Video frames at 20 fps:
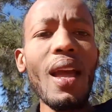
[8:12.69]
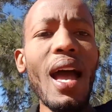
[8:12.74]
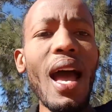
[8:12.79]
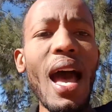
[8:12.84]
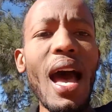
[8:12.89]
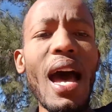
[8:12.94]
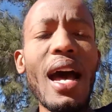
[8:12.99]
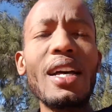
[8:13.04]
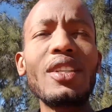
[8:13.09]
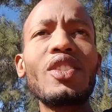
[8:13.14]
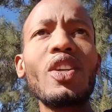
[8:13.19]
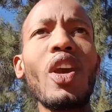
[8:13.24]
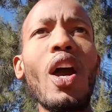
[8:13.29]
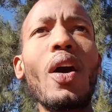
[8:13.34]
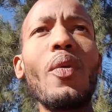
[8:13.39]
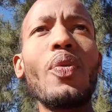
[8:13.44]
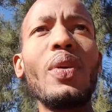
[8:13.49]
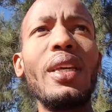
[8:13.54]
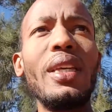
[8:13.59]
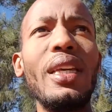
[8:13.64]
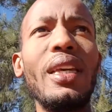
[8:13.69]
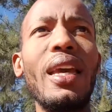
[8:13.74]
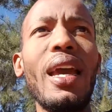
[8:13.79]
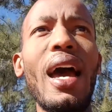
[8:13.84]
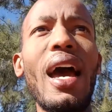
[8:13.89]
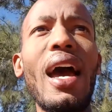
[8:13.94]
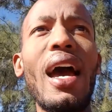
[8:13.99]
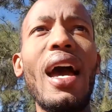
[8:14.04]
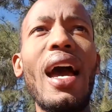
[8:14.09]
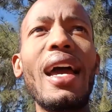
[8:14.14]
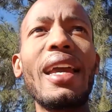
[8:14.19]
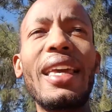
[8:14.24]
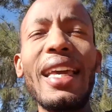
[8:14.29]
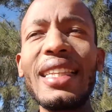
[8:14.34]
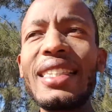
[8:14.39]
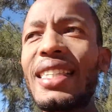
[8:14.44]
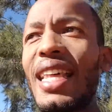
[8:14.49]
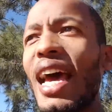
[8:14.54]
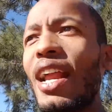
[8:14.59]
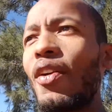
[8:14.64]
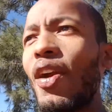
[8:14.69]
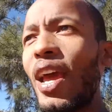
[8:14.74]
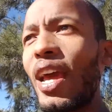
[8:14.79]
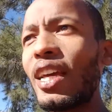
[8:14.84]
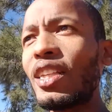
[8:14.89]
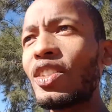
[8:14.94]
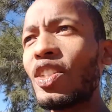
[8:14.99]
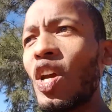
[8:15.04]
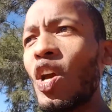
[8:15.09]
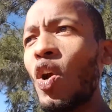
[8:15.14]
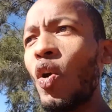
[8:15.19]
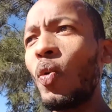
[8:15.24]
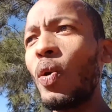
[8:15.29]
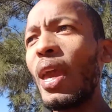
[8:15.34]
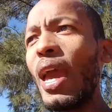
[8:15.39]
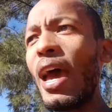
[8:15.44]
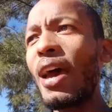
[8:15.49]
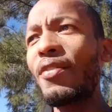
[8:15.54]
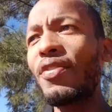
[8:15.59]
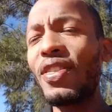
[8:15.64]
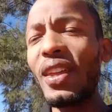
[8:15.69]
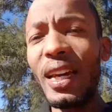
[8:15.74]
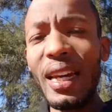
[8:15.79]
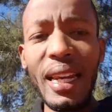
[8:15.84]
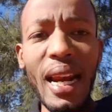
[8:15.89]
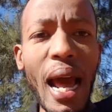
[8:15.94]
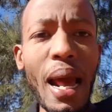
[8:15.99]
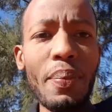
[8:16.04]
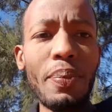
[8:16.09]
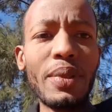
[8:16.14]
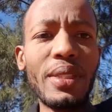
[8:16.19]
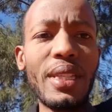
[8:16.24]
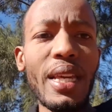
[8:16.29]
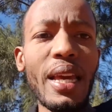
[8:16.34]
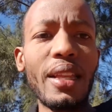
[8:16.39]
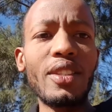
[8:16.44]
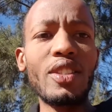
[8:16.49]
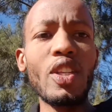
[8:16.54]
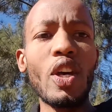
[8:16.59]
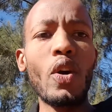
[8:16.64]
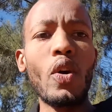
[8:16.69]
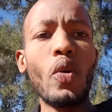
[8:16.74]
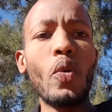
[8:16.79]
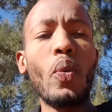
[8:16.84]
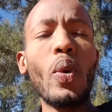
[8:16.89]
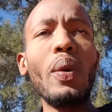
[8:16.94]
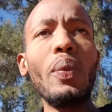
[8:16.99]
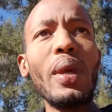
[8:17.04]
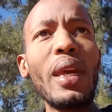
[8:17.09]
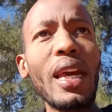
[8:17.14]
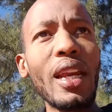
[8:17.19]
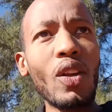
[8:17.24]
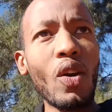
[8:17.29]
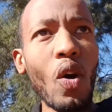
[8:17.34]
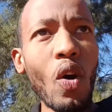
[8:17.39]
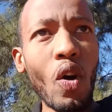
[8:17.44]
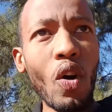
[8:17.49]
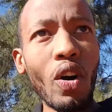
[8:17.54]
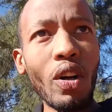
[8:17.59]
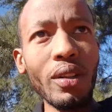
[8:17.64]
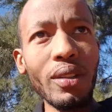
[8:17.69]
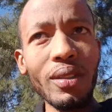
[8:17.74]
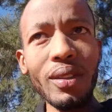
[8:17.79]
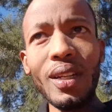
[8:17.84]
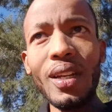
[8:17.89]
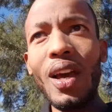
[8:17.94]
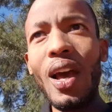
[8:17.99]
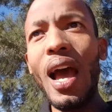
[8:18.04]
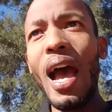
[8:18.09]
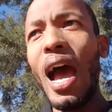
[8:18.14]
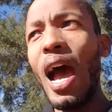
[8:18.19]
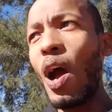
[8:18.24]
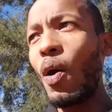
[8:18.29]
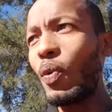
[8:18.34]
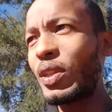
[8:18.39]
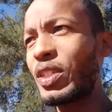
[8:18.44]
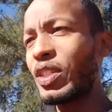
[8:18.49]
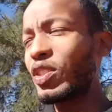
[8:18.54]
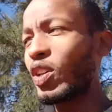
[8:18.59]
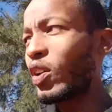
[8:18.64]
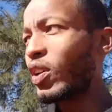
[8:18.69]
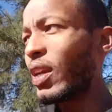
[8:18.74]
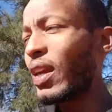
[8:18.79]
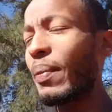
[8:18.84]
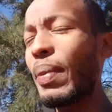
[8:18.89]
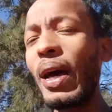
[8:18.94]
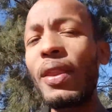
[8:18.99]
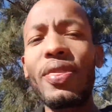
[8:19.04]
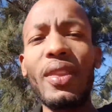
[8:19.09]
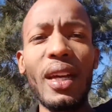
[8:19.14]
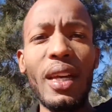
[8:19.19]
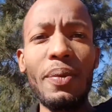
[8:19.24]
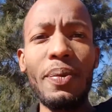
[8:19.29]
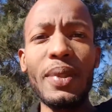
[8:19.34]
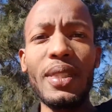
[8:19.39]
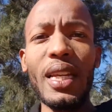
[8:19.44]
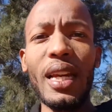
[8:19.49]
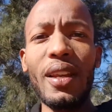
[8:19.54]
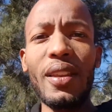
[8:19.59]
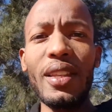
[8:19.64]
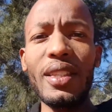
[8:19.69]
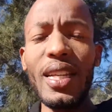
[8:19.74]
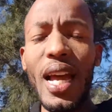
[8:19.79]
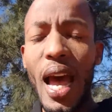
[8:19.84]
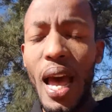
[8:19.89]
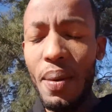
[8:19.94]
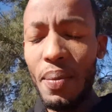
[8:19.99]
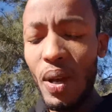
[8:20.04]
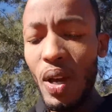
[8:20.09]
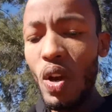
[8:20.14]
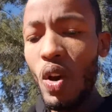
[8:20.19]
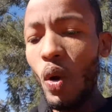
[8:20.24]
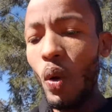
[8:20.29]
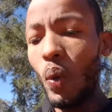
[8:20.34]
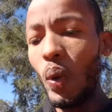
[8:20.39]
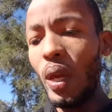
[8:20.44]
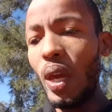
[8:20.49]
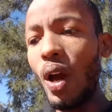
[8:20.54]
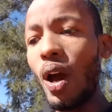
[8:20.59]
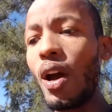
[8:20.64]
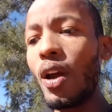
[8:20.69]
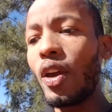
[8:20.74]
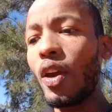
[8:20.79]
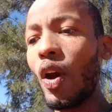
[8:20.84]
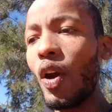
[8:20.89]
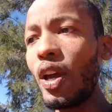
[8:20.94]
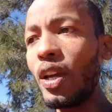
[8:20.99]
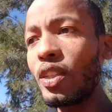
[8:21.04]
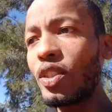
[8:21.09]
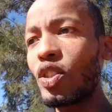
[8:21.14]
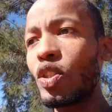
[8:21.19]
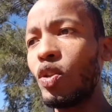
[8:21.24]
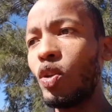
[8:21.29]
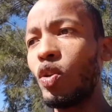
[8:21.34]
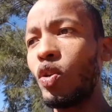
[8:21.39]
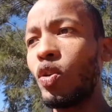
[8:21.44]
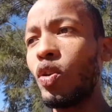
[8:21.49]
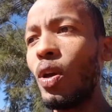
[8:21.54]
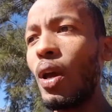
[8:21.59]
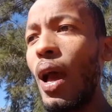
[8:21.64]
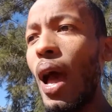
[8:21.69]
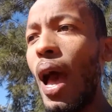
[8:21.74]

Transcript: So yeah, we against that range we have 39%. So when we get called, which is only about 30% of the time, we are going to